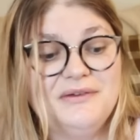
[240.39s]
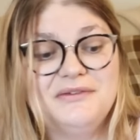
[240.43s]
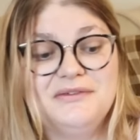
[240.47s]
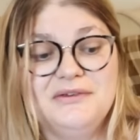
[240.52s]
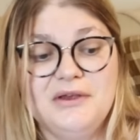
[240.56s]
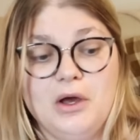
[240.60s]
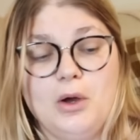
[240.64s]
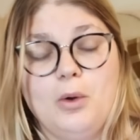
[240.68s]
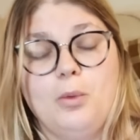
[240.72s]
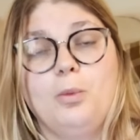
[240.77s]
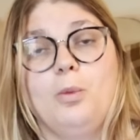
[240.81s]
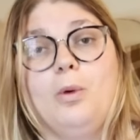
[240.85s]

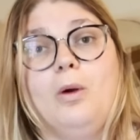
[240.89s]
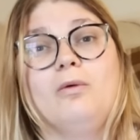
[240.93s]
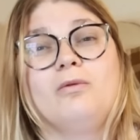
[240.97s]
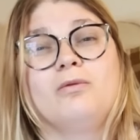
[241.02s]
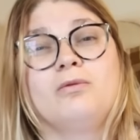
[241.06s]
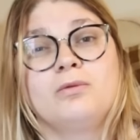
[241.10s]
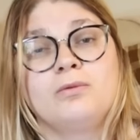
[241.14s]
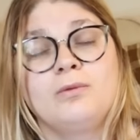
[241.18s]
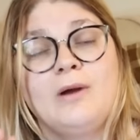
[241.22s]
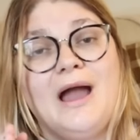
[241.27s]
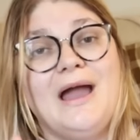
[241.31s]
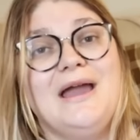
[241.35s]
So
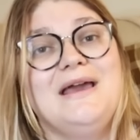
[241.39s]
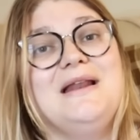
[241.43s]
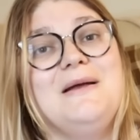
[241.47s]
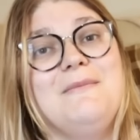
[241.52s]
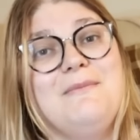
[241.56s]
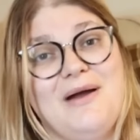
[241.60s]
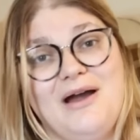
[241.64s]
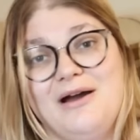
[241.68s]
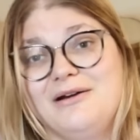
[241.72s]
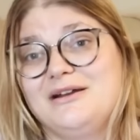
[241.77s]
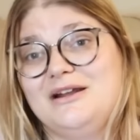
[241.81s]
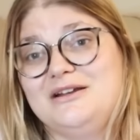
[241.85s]
right
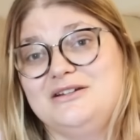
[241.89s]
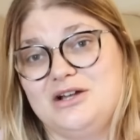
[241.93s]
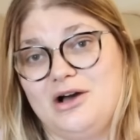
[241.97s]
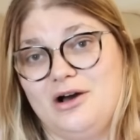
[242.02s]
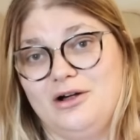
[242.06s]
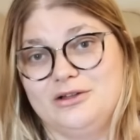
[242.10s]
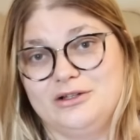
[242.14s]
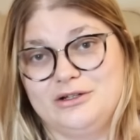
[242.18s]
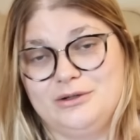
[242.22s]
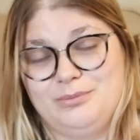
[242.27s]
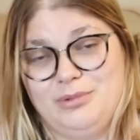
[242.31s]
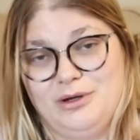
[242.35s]
about a
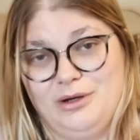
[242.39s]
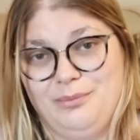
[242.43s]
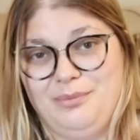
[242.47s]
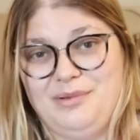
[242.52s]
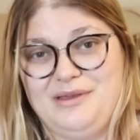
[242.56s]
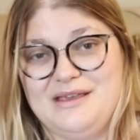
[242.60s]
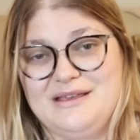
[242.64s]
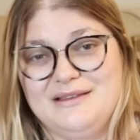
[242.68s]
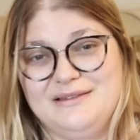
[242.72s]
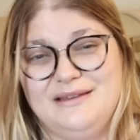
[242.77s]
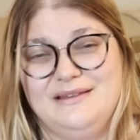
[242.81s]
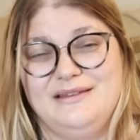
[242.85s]
dollar per
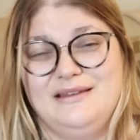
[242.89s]
piece.